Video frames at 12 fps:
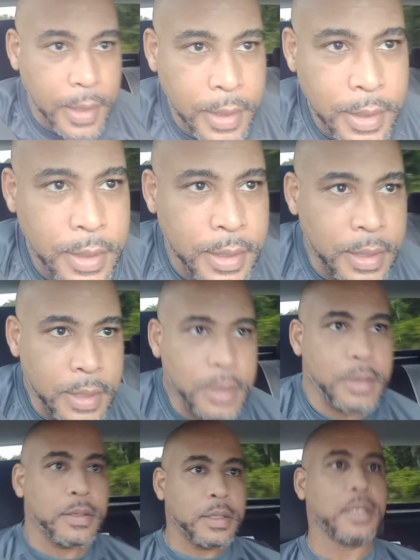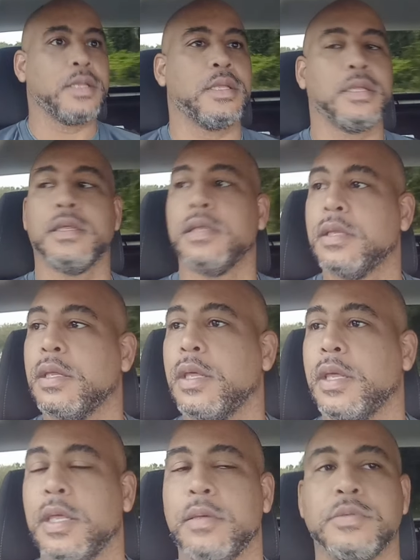And
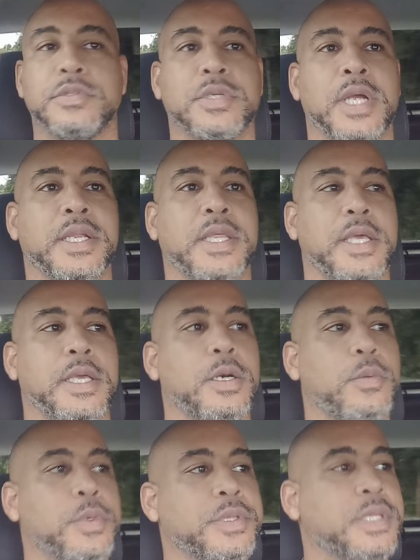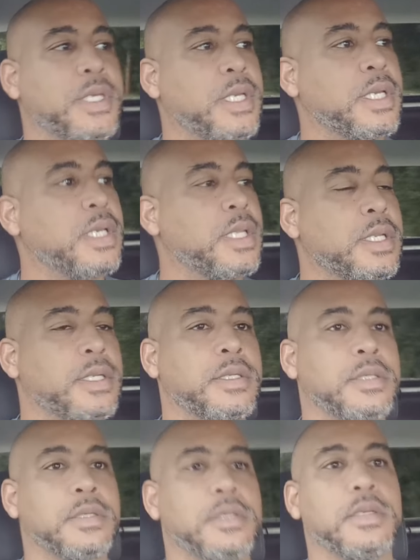he was trying to get help with it,
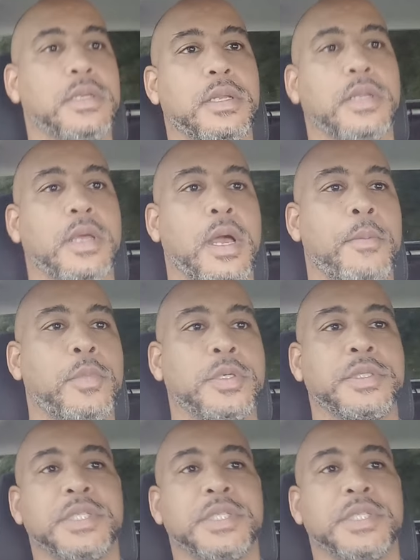and I'm on